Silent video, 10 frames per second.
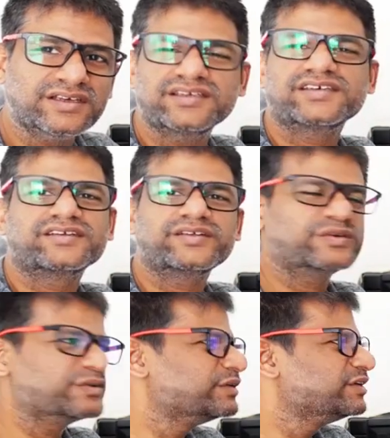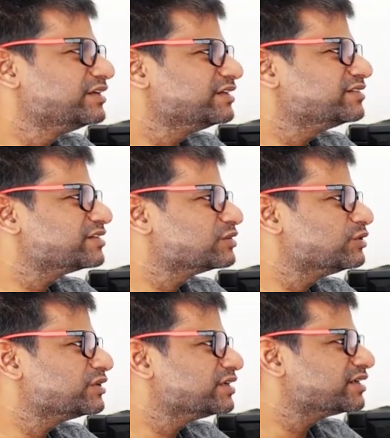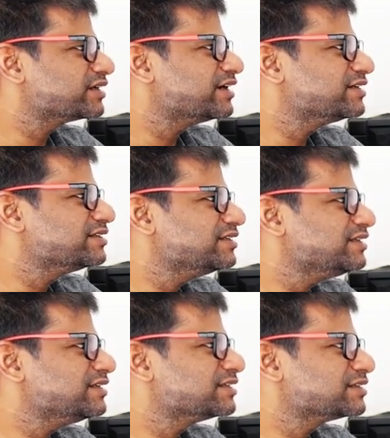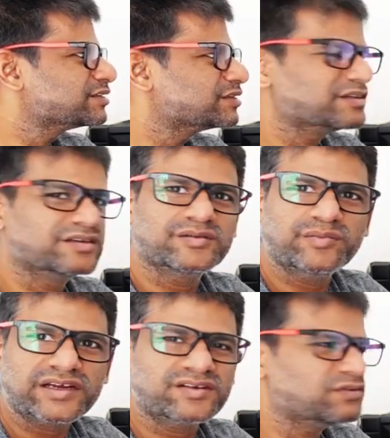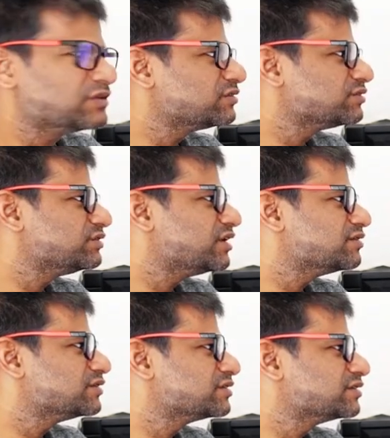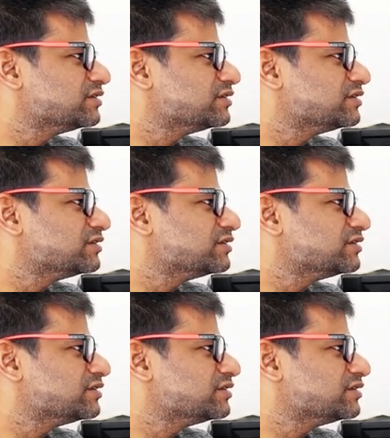here. So just go here and see this packet flow. You have this